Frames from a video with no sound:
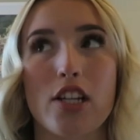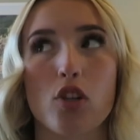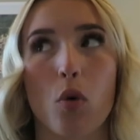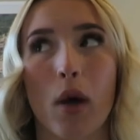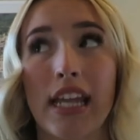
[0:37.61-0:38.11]
in
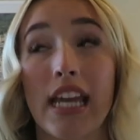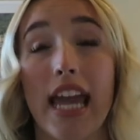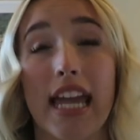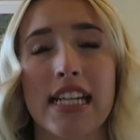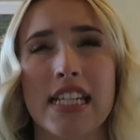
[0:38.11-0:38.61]
twenty
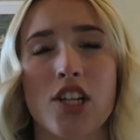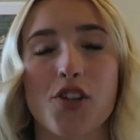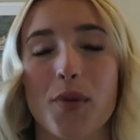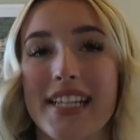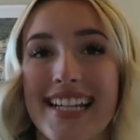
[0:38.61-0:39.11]
eighteen or
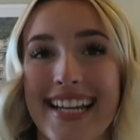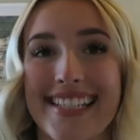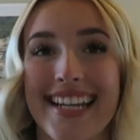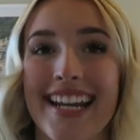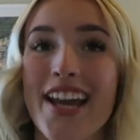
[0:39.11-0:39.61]
twenty
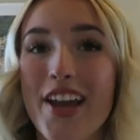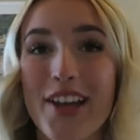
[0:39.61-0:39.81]
nineteen,